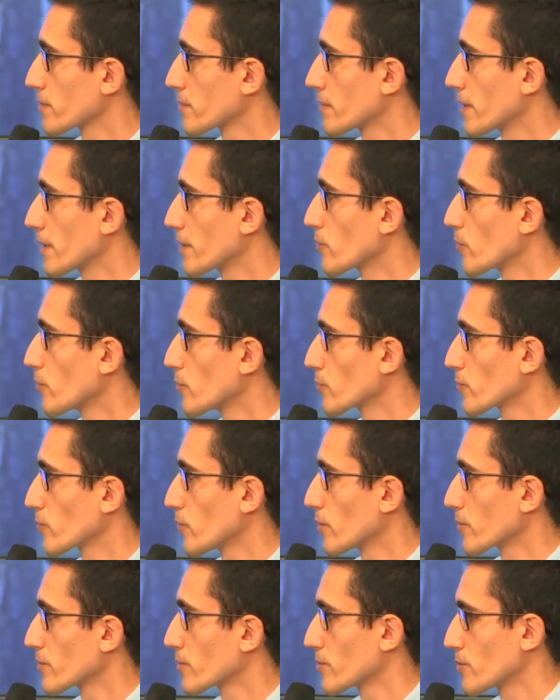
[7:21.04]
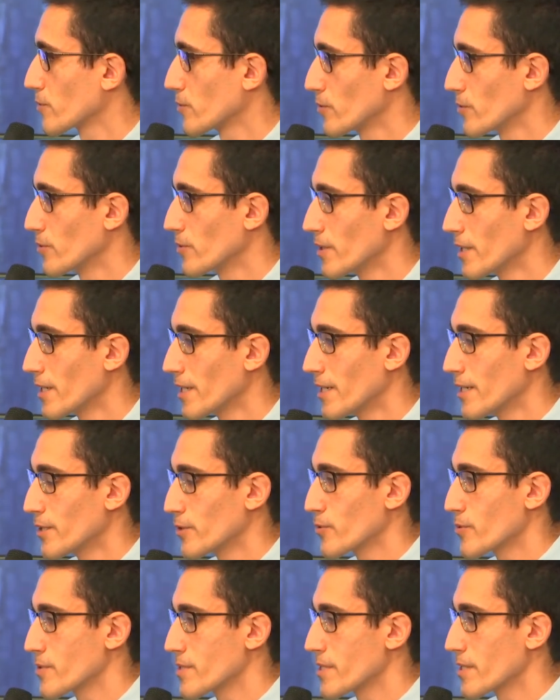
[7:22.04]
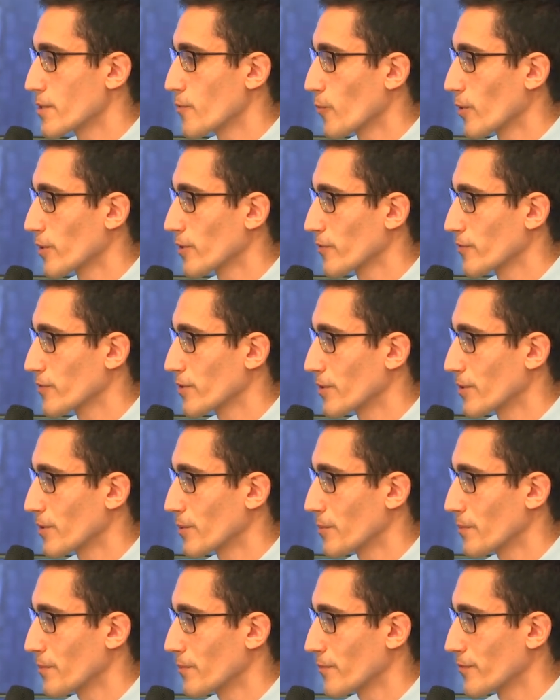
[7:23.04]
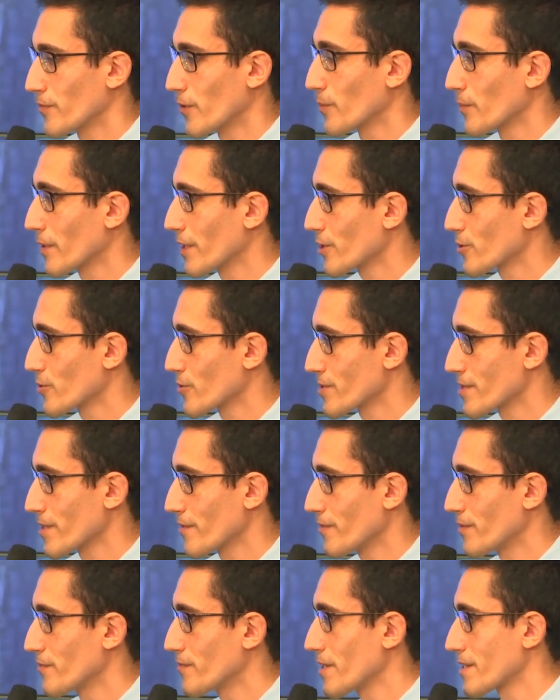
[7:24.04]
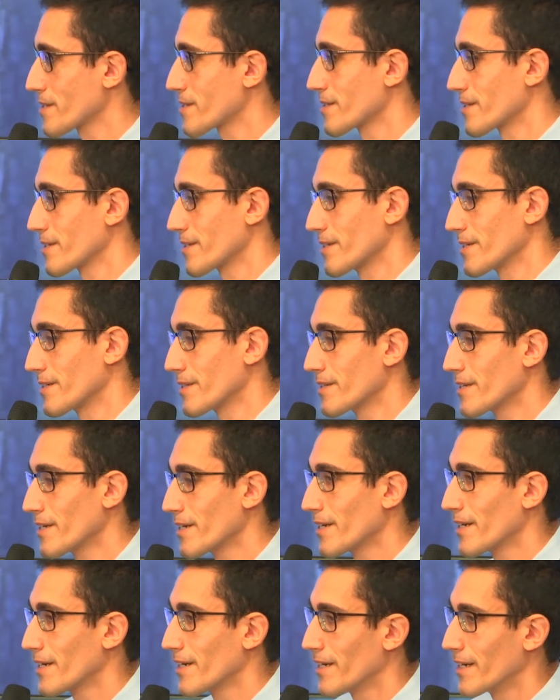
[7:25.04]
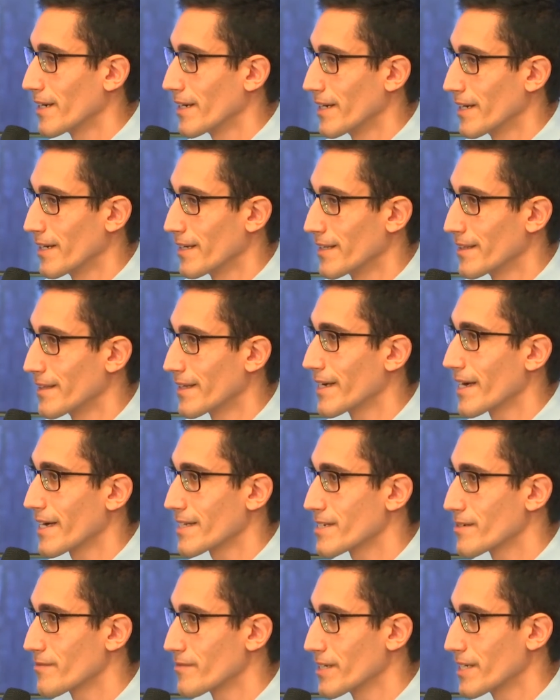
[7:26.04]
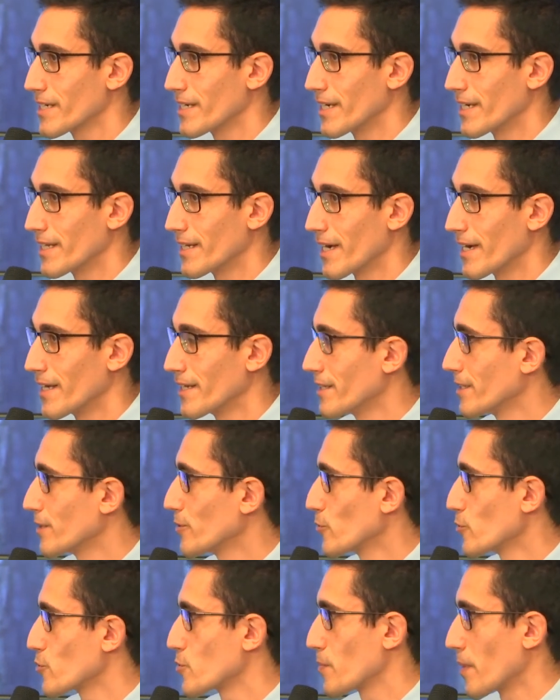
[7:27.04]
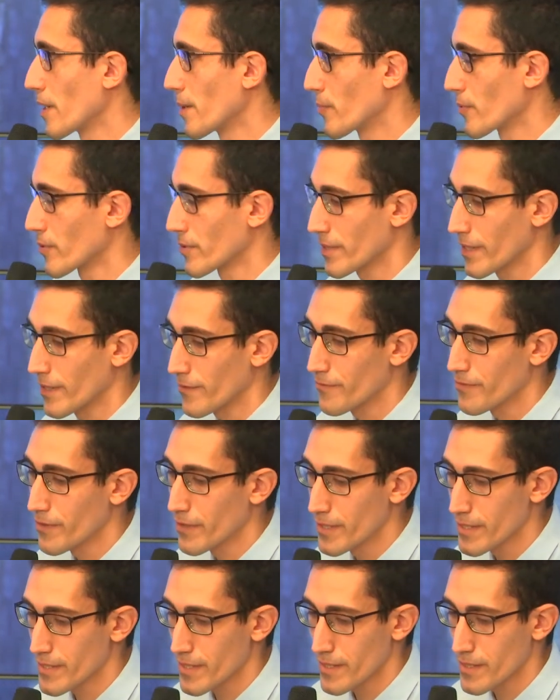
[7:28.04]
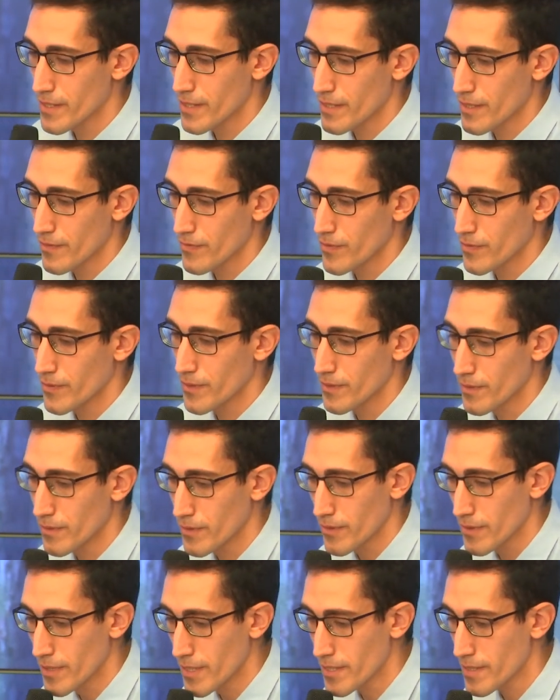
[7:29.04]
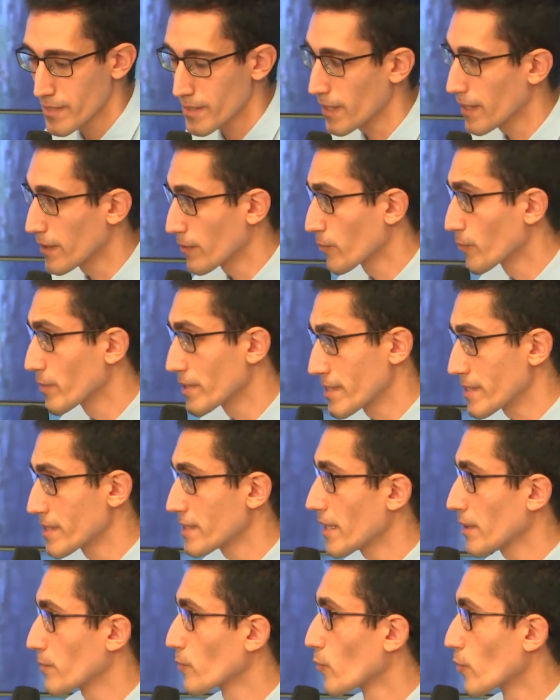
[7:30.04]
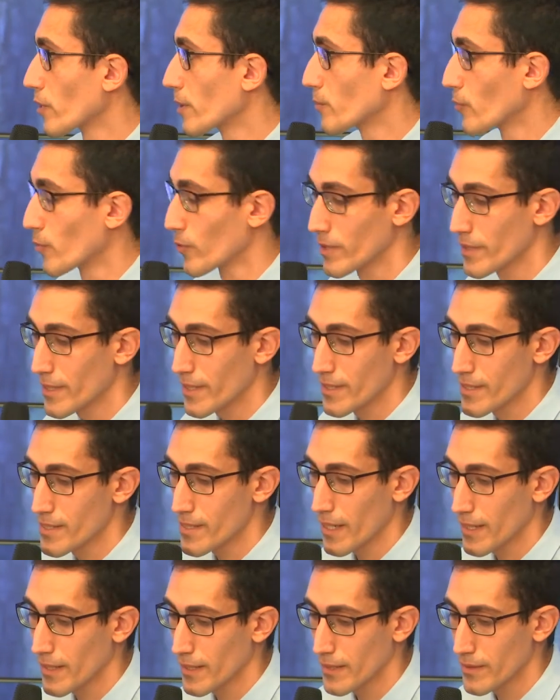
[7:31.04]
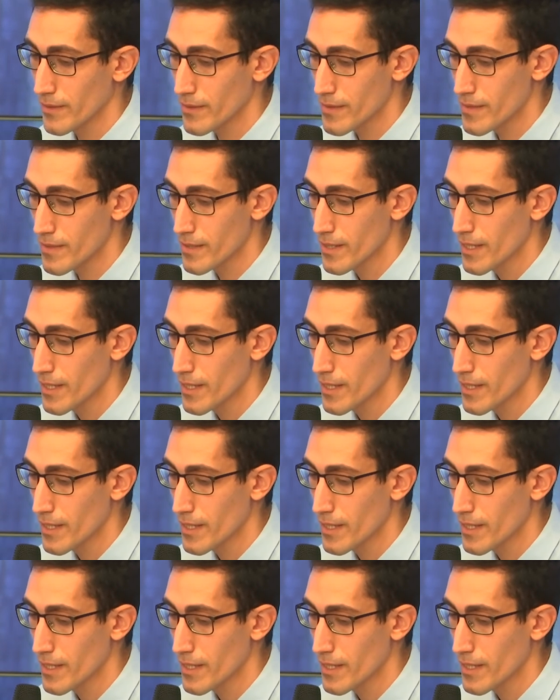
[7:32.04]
They don't want to see one of the fund managers they've invested in negatively in any newspaper. They are very sensitive to this, and we see that more and more in side letters.